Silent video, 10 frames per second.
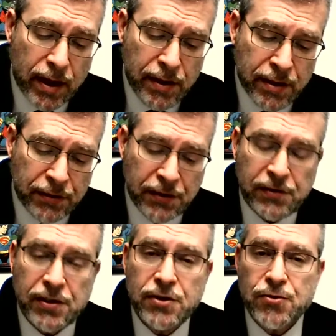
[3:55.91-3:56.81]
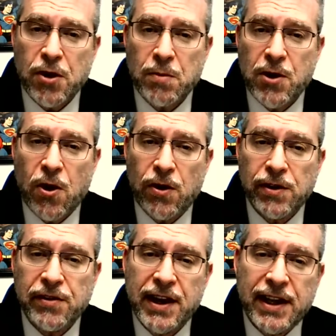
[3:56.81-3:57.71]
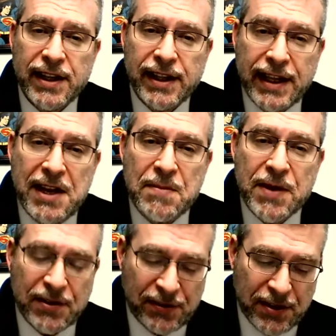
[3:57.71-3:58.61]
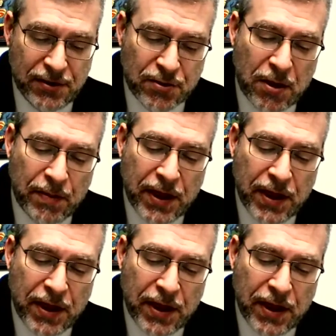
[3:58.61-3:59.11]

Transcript: There's a syndrome called Lima syndrome.